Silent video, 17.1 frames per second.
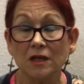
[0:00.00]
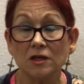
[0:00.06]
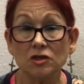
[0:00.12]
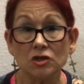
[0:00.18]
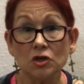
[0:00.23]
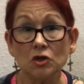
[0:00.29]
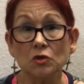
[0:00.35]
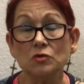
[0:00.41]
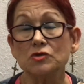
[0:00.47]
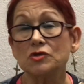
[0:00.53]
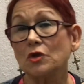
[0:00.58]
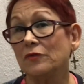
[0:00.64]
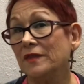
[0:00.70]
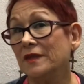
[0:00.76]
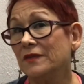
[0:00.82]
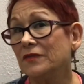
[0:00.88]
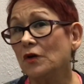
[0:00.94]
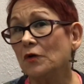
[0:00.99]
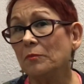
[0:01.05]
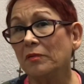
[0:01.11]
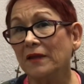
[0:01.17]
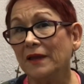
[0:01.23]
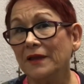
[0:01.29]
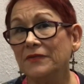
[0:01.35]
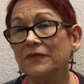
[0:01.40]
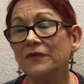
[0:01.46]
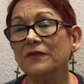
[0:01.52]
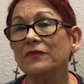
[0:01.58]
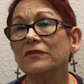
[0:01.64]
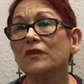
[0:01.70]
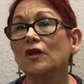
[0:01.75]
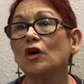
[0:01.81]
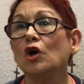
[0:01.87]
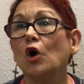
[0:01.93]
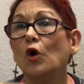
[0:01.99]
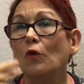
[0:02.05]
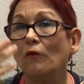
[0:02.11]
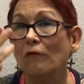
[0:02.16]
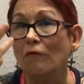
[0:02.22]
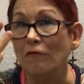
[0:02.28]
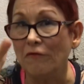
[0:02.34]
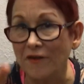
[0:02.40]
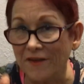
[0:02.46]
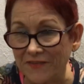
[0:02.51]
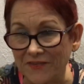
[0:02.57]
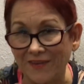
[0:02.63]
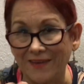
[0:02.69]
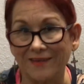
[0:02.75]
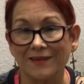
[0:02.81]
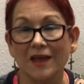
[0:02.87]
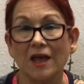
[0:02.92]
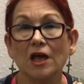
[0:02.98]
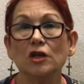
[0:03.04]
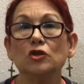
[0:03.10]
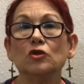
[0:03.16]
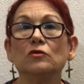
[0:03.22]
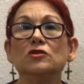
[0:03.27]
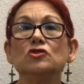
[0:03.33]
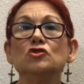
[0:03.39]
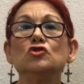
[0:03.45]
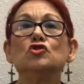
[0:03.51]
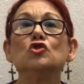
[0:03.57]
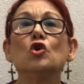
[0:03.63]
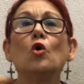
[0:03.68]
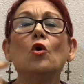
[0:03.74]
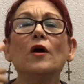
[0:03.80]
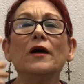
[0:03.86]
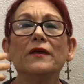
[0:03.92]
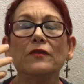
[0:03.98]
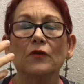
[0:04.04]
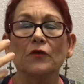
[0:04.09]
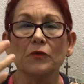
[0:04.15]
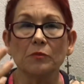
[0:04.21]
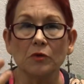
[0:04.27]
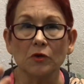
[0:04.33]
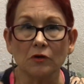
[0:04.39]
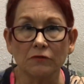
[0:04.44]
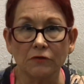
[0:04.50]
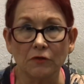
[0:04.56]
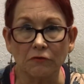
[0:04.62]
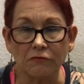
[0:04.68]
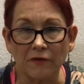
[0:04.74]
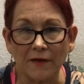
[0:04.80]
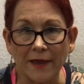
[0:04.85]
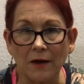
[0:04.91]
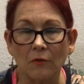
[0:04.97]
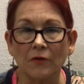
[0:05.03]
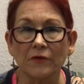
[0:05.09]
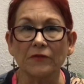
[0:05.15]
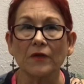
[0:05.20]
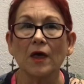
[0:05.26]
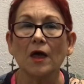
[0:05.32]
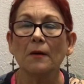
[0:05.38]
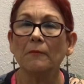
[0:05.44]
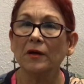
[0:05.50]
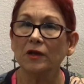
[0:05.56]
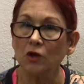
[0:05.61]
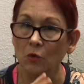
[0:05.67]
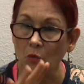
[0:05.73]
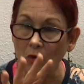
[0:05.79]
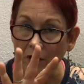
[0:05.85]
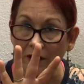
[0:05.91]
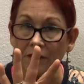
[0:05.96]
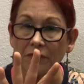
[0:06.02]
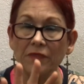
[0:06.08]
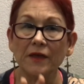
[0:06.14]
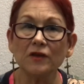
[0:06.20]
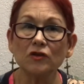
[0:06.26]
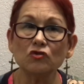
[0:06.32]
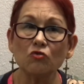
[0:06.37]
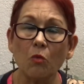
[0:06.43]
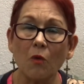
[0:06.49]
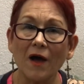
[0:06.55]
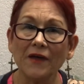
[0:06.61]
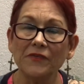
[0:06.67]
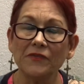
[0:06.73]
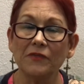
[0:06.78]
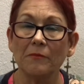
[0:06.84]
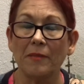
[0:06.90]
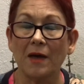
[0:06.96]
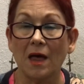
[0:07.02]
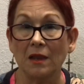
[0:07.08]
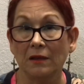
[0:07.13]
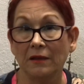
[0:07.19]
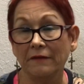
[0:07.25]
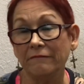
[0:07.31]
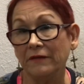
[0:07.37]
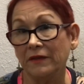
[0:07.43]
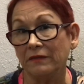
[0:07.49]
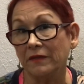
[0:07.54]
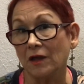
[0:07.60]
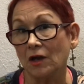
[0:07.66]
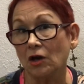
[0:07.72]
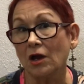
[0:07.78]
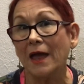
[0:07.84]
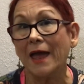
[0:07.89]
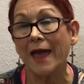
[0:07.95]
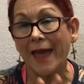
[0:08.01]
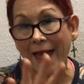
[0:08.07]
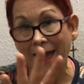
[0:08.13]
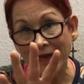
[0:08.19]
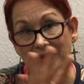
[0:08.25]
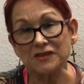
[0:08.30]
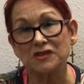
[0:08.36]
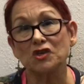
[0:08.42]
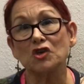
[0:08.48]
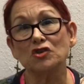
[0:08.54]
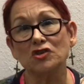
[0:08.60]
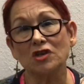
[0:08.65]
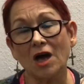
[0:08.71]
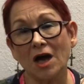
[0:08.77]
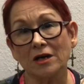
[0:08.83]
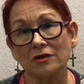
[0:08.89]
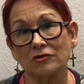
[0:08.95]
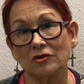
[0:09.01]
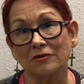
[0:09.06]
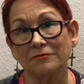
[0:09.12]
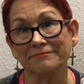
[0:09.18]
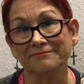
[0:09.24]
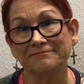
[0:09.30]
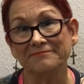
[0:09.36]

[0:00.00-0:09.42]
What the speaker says: too. So these are places to go visit, to enjoy those beautiful flowers. But you want to think twice about living there. Ask your doctor.